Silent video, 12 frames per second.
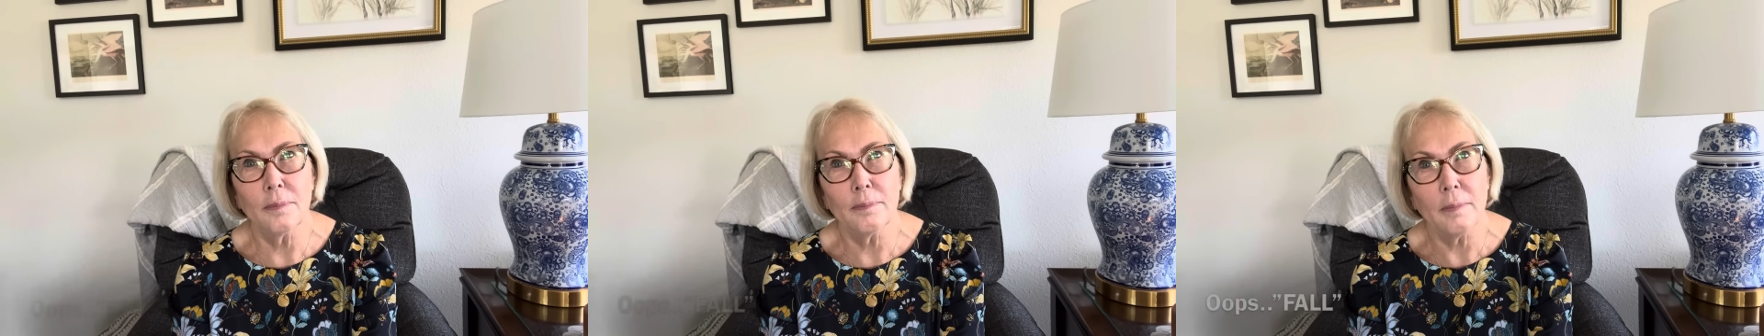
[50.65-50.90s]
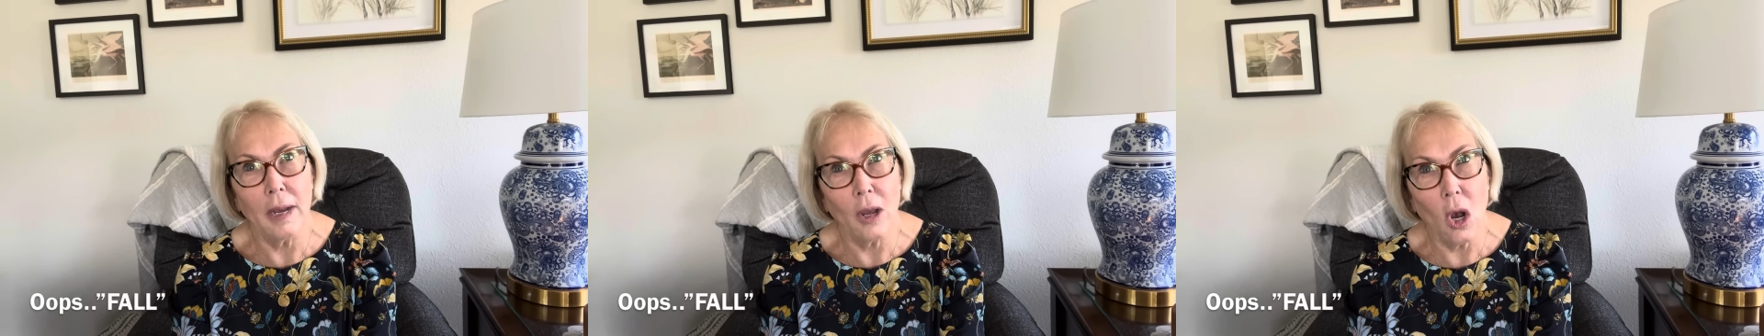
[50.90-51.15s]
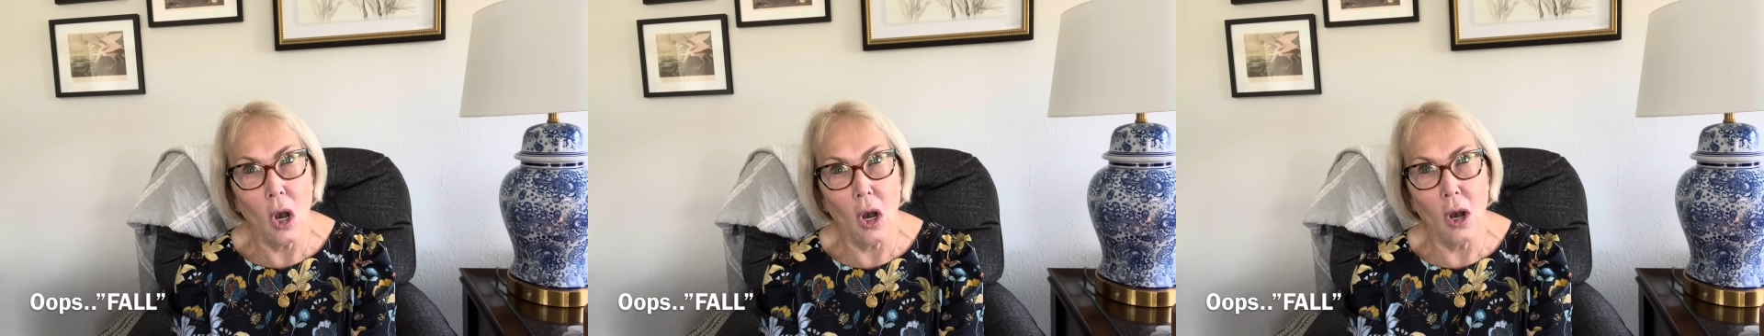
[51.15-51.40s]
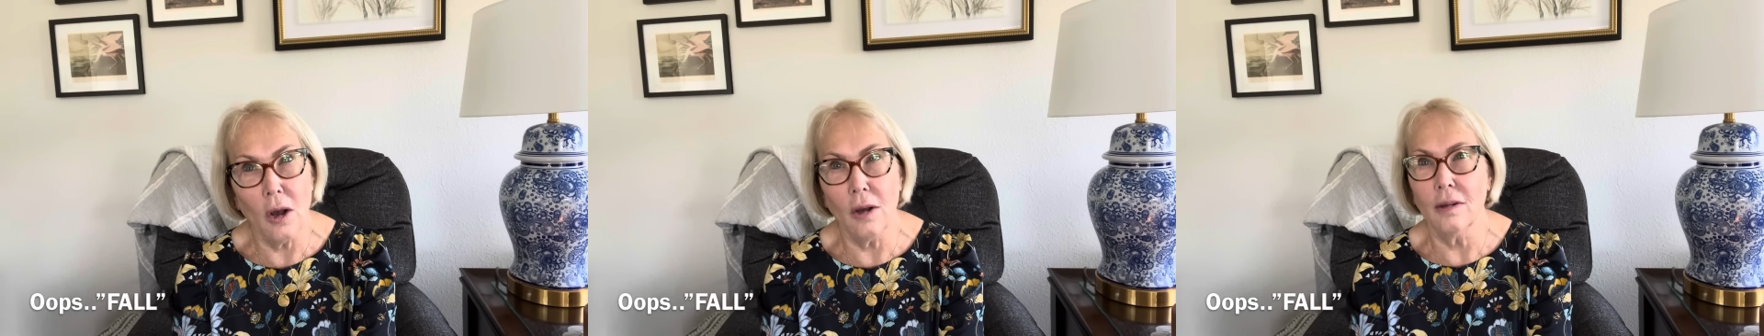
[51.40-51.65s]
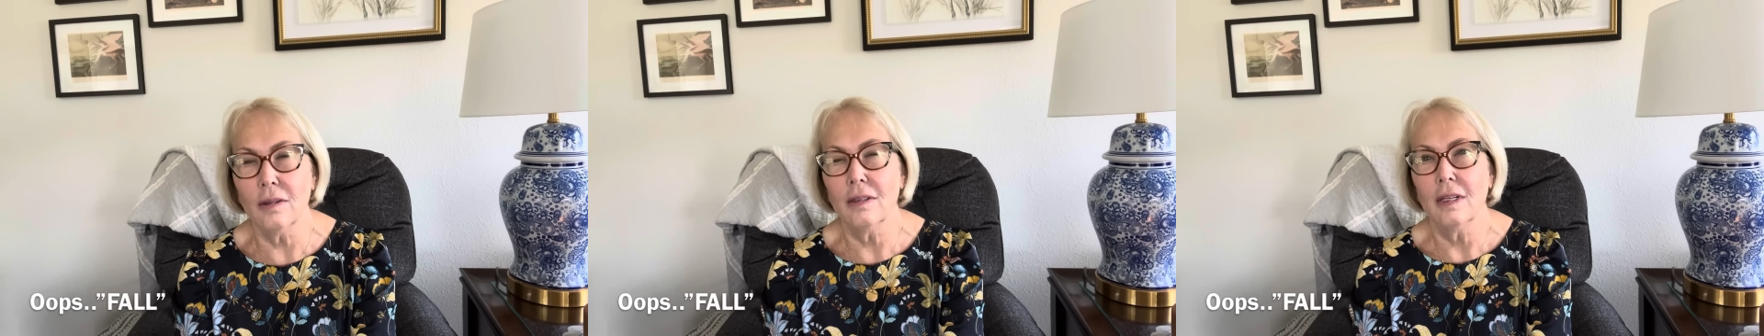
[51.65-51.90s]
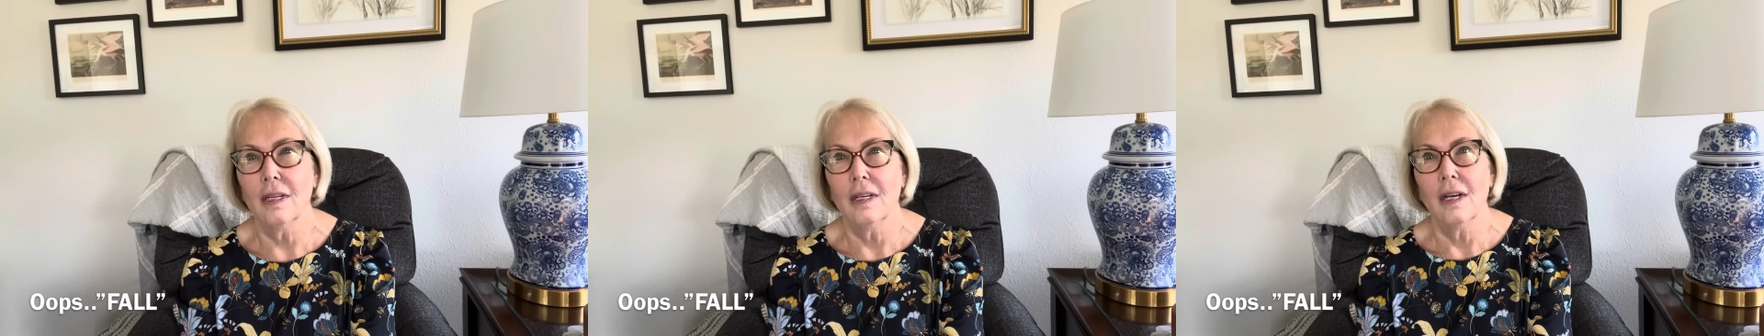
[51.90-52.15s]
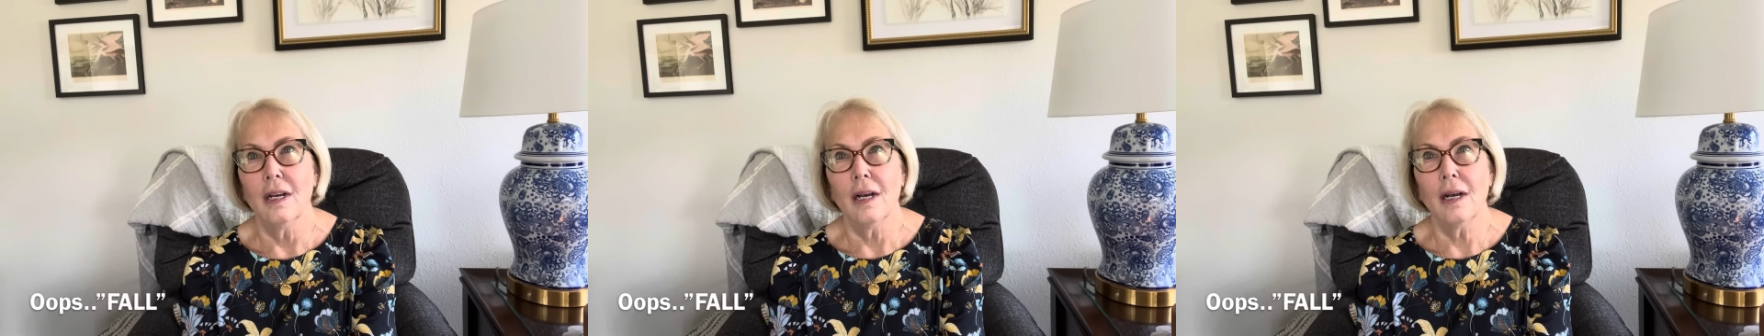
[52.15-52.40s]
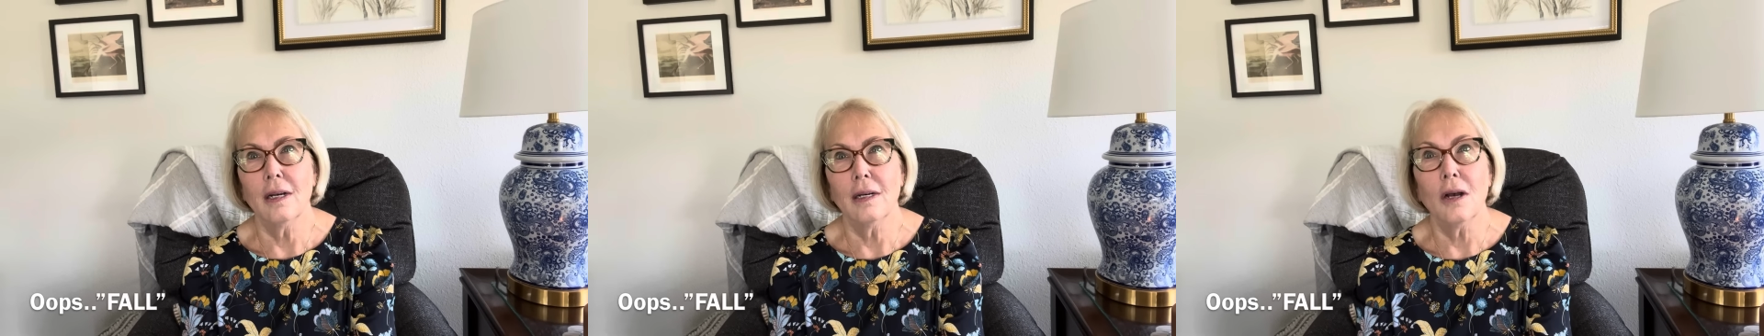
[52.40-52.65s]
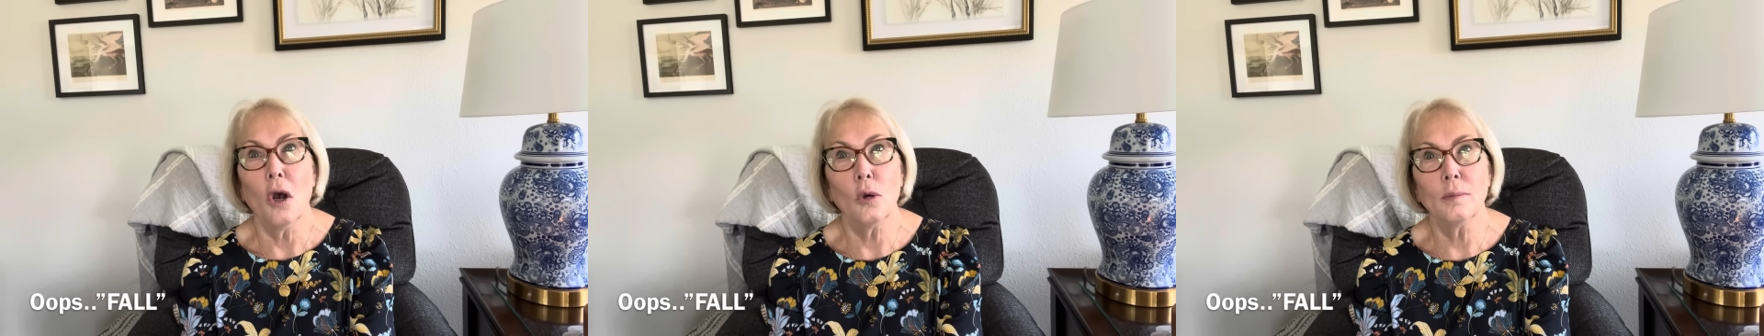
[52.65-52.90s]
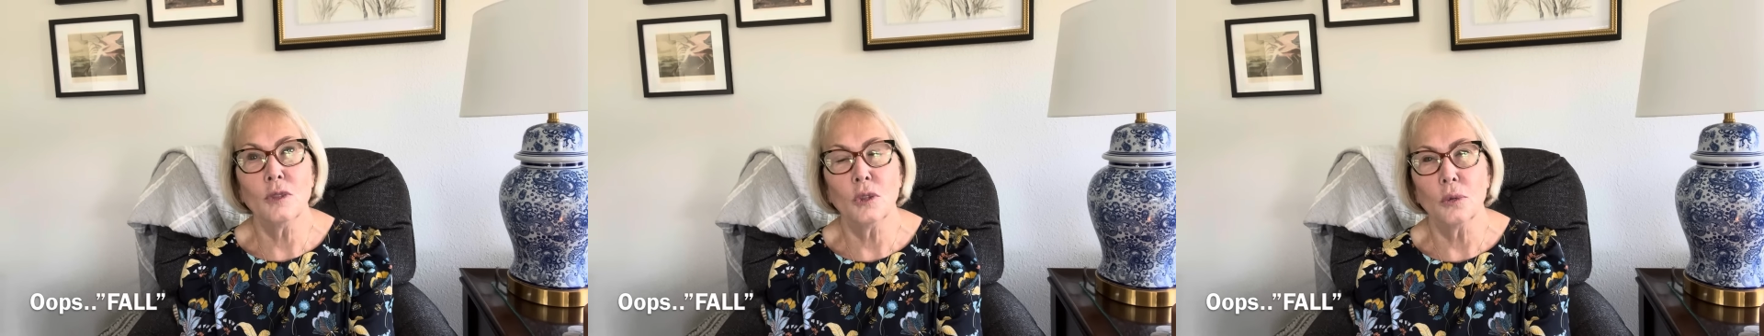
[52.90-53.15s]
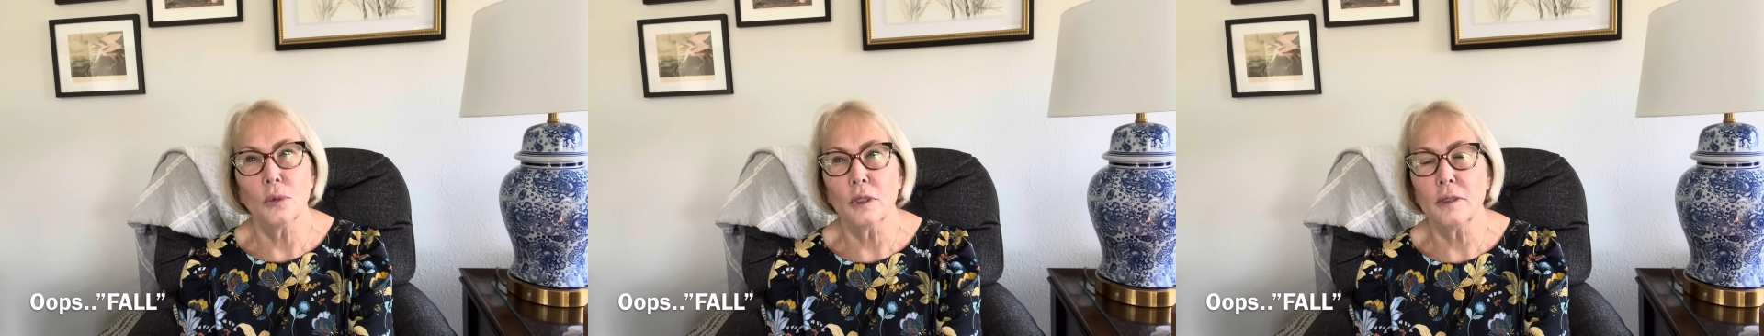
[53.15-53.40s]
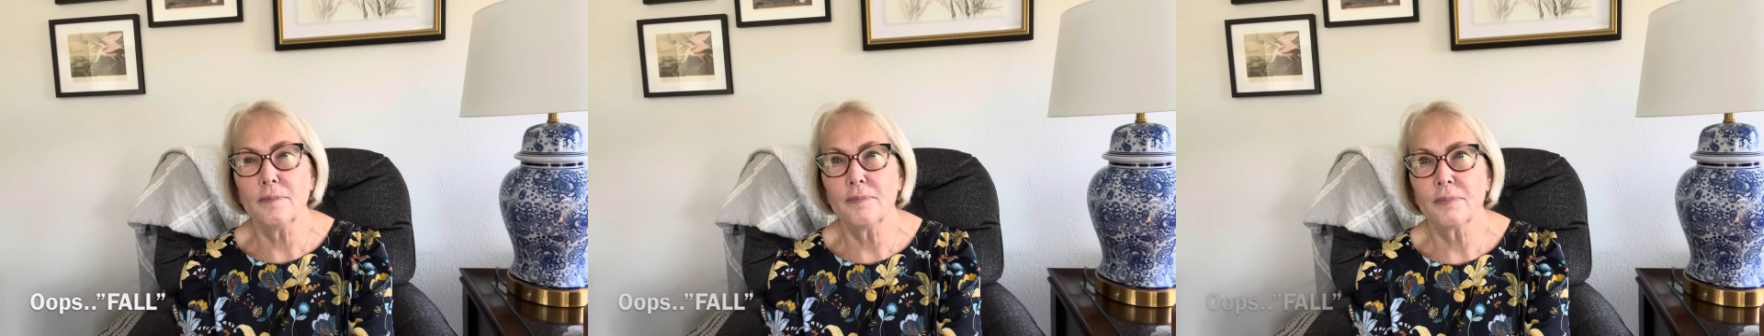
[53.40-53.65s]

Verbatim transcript: my hall uh, home tour.